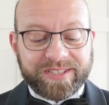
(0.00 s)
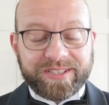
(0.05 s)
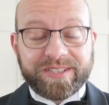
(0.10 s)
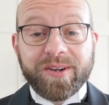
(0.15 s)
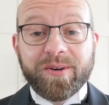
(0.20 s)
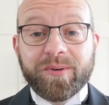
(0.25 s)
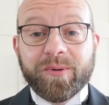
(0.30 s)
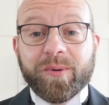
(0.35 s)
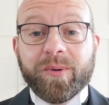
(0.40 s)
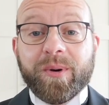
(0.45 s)

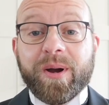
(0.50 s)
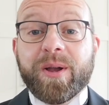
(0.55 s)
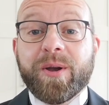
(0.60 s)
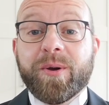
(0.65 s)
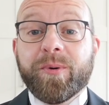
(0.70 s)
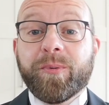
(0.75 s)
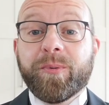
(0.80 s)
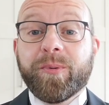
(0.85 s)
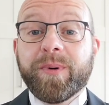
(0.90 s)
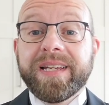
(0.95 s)
So
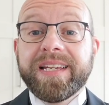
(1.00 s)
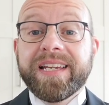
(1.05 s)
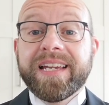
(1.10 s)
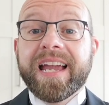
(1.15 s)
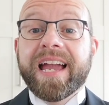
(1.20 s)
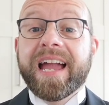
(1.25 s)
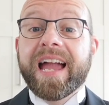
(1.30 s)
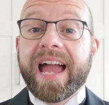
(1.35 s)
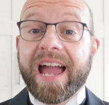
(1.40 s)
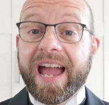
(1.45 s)

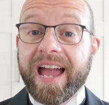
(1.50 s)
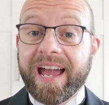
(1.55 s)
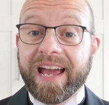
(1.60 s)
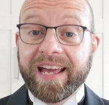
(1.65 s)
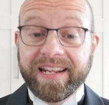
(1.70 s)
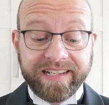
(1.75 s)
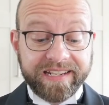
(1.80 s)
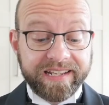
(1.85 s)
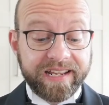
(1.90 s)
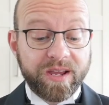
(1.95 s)
we
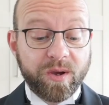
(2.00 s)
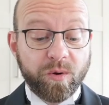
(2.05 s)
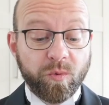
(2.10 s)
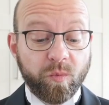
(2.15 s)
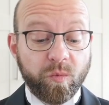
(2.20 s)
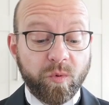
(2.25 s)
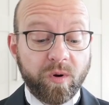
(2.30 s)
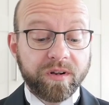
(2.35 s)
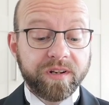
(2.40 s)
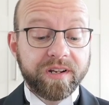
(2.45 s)
had
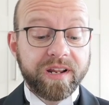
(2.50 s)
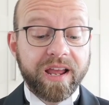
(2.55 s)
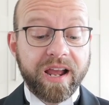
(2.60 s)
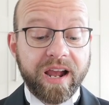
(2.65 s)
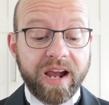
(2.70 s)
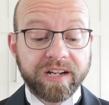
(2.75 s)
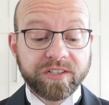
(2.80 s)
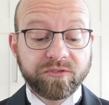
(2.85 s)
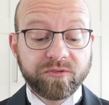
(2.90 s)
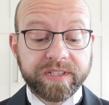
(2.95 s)

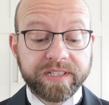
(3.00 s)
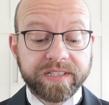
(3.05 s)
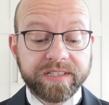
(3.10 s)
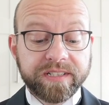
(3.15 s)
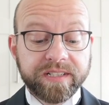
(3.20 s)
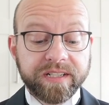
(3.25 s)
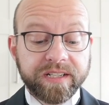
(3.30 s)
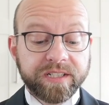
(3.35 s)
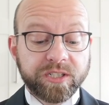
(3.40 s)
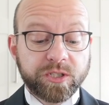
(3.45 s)

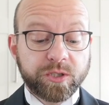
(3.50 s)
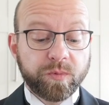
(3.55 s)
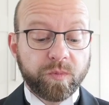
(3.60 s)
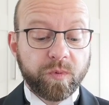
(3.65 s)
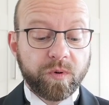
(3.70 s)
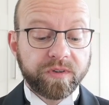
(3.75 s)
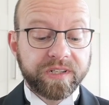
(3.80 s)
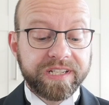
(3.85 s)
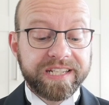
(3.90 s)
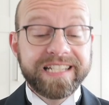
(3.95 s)

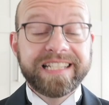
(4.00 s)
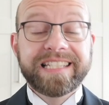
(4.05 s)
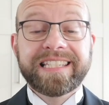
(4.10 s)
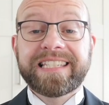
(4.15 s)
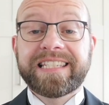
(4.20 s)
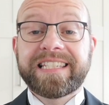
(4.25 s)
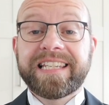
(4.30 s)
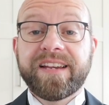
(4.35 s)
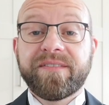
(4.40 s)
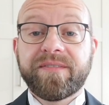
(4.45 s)

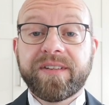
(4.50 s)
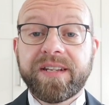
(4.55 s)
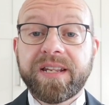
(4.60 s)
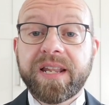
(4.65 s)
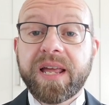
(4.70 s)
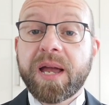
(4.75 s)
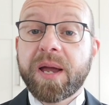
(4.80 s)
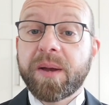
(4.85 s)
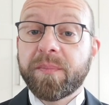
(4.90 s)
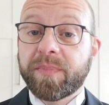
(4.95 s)

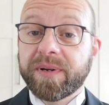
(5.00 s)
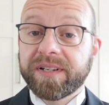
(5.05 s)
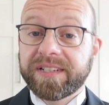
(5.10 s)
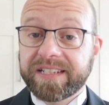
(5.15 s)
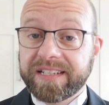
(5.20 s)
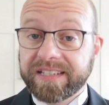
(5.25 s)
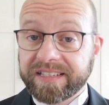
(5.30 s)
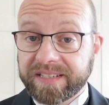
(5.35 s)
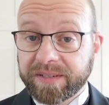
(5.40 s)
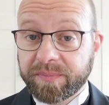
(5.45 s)
127
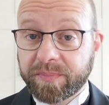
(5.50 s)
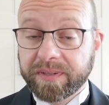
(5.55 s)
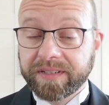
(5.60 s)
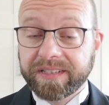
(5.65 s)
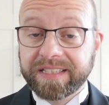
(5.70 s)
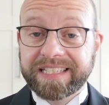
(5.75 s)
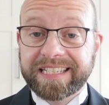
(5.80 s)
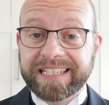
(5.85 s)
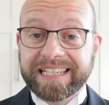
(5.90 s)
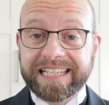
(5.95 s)

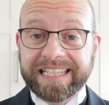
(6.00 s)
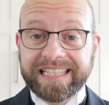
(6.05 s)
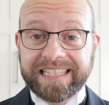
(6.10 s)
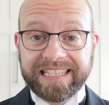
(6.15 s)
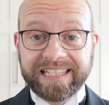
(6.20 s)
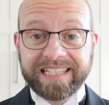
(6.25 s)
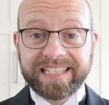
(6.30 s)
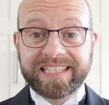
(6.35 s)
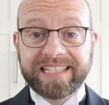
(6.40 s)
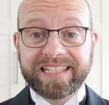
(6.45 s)
participants
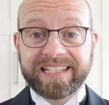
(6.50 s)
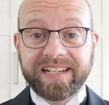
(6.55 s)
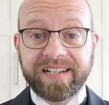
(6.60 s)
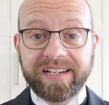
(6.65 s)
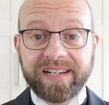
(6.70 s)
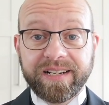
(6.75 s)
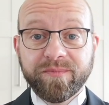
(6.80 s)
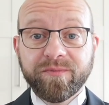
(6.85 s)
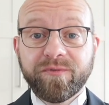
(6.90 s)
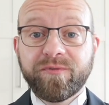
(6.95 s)
this
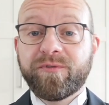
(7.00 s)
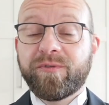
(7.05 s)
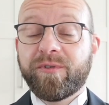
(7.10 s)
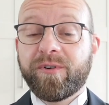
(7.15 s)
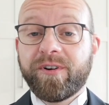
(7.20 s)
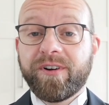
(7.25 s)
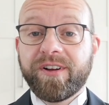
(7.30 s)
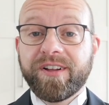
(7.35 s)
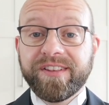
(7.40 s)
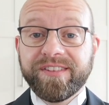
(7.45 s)
time
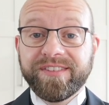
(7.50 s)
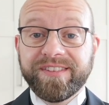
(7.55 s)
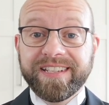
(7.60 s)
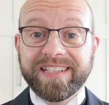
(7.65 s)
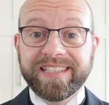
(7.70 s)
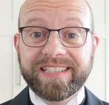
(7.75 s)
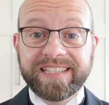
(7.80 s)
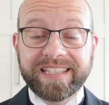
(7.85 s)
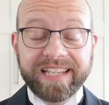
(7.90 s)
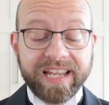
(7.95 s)
for
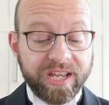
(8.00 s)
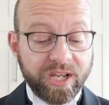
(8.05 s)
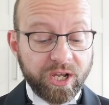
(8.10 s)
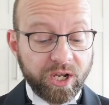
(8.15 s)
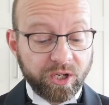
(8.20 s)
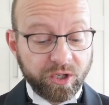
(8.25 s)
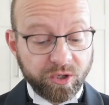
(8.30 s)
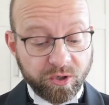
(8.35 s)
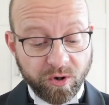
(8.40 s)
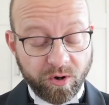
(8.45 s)
this
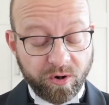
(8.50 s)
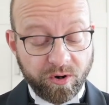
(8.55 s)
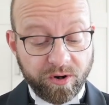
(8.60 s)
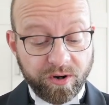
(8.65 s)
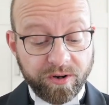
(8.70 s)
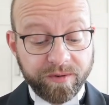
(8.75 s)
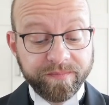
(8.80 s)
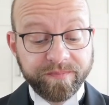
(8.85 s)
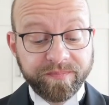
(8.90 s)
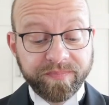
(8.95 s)

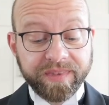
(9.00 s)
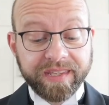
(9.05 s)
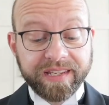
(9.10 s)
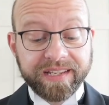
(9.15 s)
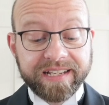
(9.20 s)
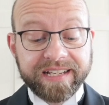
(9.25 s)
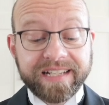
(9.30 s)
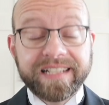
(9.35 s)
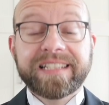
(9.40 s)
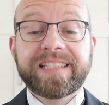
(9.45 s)
go.
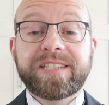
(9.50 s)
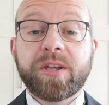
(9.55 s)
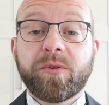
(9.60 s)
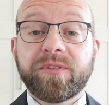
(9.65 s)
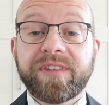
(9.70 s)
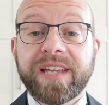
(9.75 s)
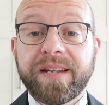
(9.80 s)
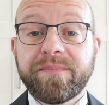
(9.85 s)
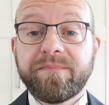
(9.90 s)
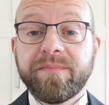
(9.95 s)

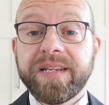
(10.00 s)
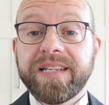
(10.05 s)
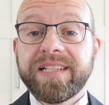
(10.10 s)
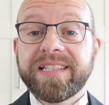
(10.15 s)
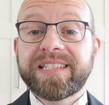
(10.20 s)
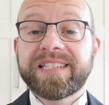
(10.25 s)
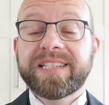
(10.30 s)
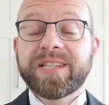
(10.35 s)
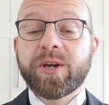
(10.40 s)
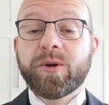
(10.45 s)
So that
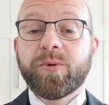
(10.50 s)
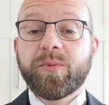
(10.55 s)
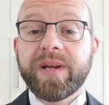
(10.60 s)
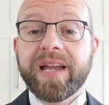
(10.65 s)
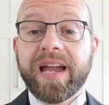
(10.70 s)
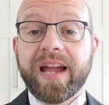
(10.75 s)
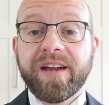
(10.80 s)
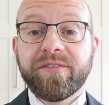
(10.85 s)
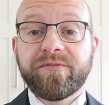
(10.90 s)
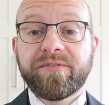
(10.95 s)
means
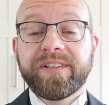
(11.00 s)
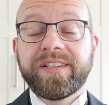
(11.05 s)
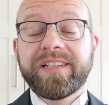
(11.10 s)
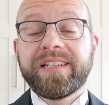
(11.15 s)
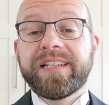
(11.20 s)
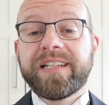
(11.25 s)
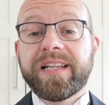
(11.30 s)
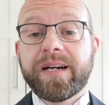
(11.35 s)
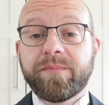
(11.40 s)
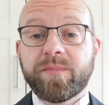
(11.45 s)
we have a
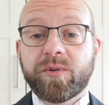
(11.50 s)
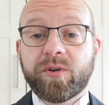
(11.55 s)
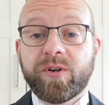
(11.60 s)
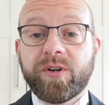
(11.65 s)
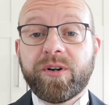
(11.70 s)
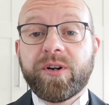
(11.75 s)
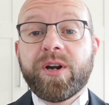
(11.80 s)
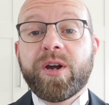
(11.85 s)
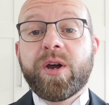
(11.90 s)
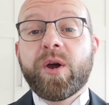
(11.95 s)

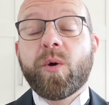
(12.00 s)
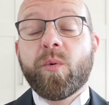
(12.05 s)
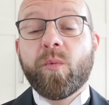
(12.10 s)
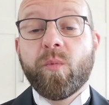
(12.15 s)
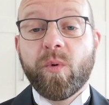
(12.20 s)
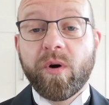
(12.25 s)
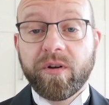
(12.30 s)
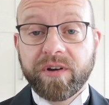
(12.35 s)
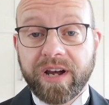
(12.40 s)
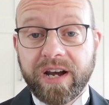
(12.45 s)
number
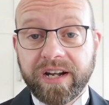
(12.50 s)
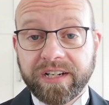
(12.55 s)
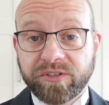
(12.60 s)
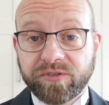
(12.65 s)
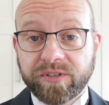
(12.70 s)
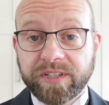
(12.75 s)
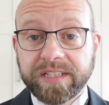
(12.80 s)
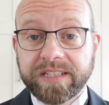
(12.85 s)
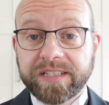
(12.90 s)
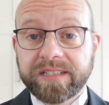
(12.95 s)

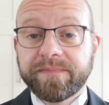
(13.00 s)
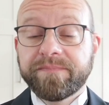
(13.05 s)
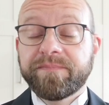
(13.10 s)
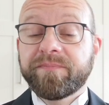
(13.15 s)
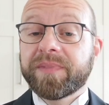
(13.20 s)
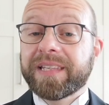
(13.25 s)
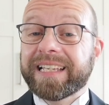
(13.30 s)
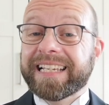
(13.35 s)
100,